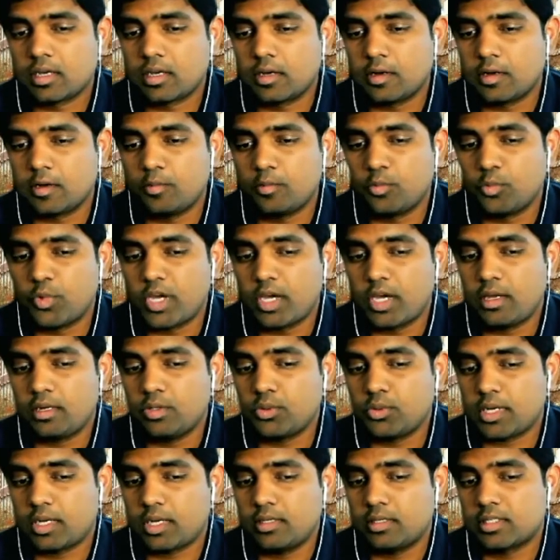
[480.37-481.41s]
where you
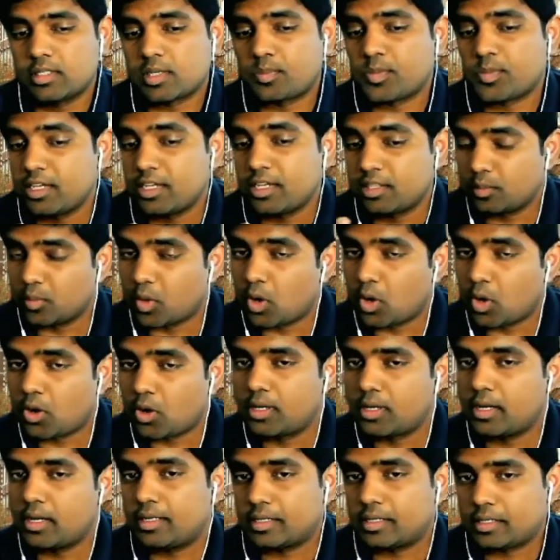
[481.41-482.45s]
can supply the
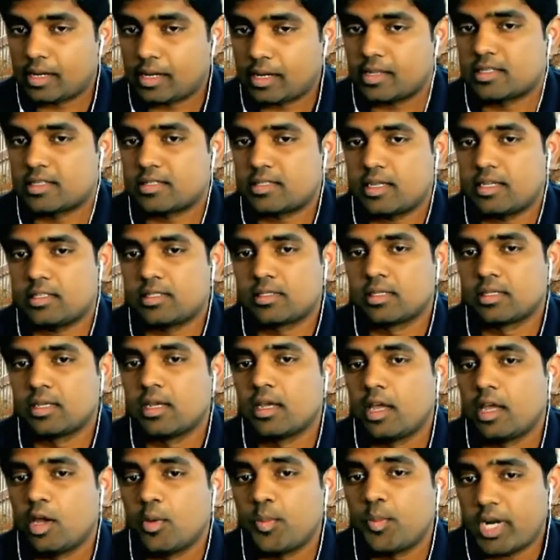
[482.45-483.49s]
model and classes as
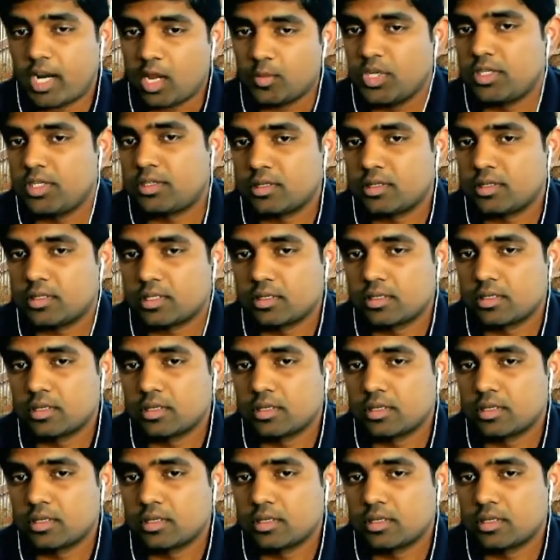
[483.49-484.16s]
parameters.